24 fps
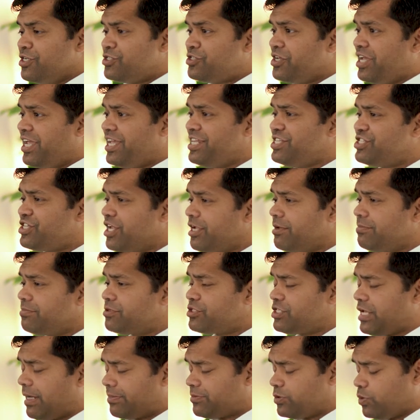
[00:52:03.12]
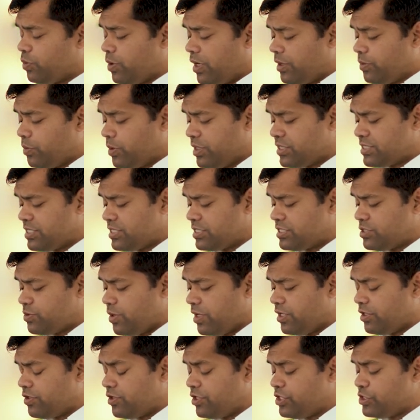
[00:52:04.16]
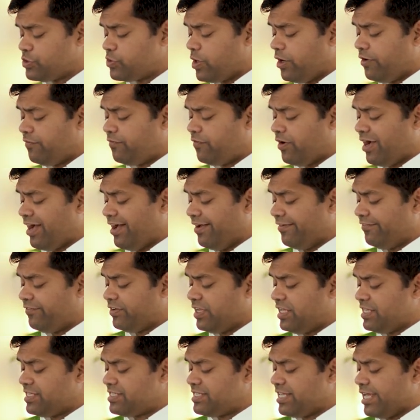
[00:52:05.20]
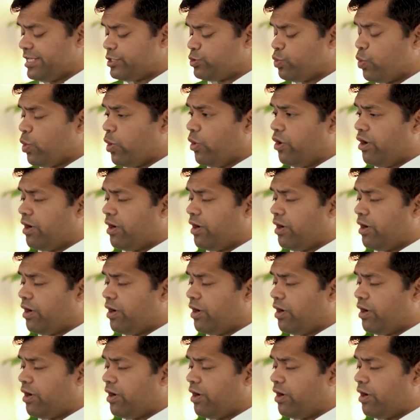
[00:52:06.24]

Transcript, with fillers: So in James chapter one verses twenty-three to twenty-five, it says,